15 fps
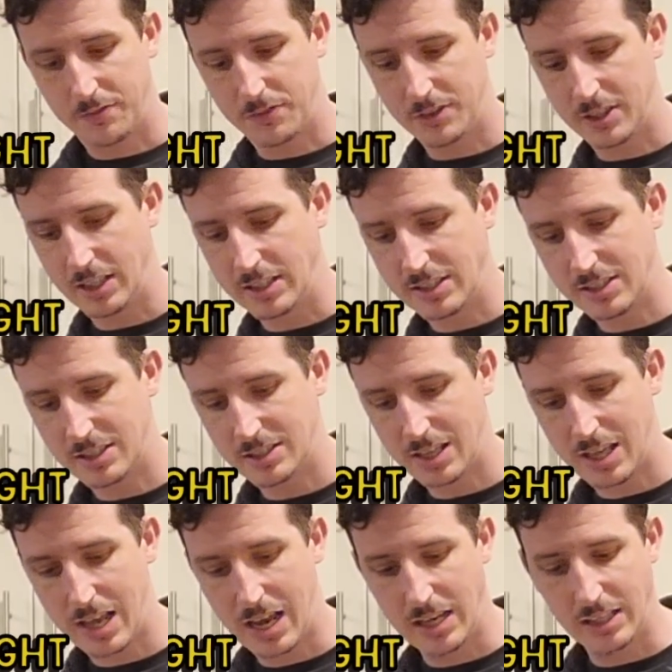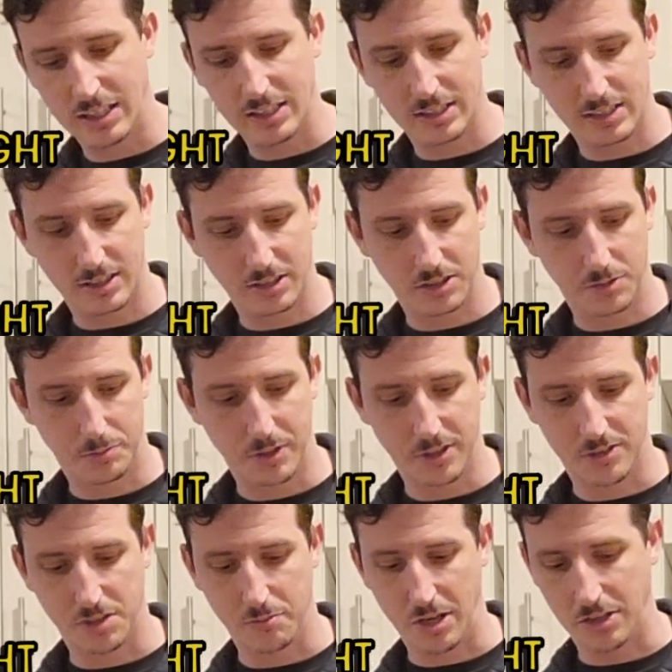the tiniest little bit
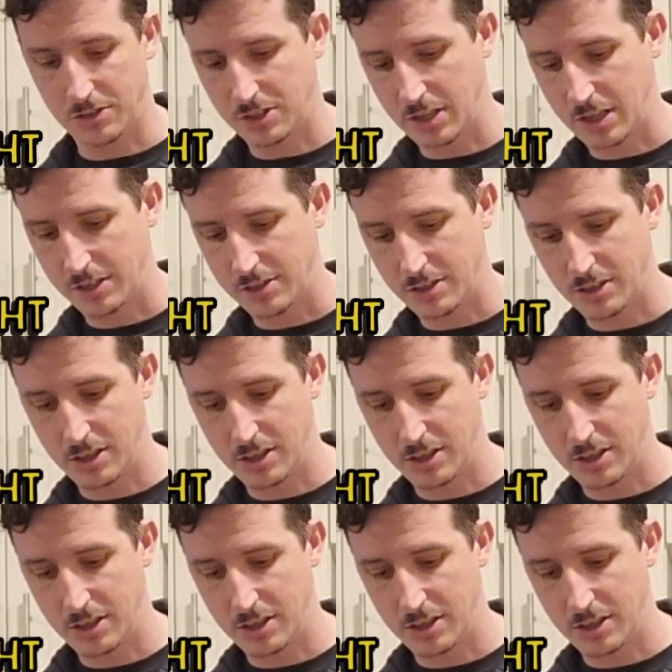of tomato sauce,